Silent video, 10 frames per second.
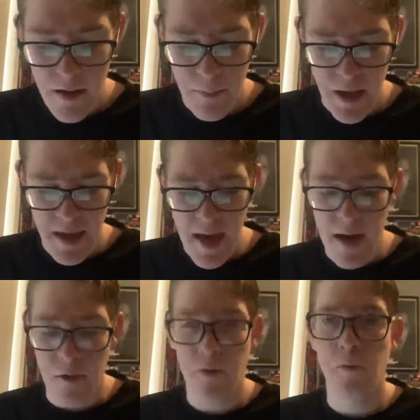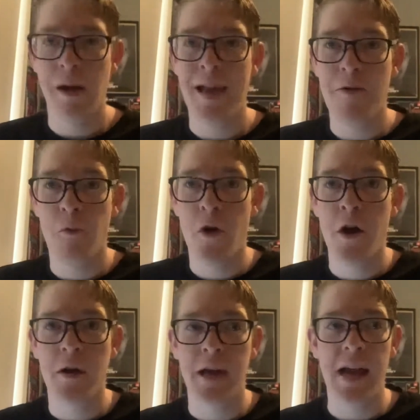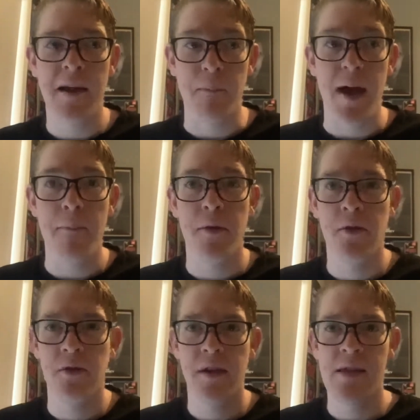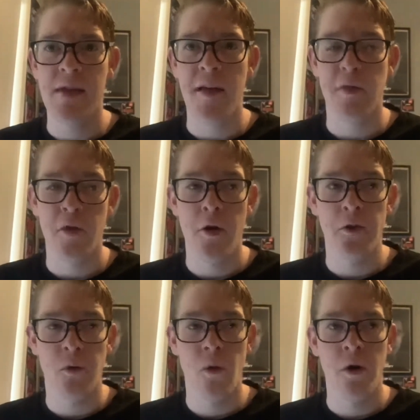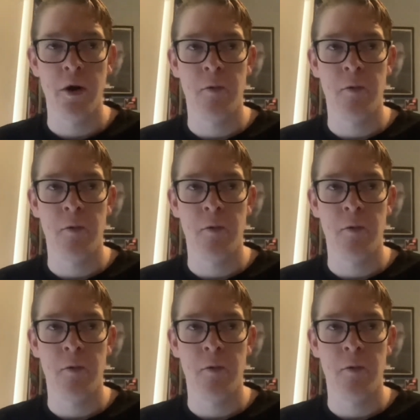But yeah, we were getting peppered in that third quarter.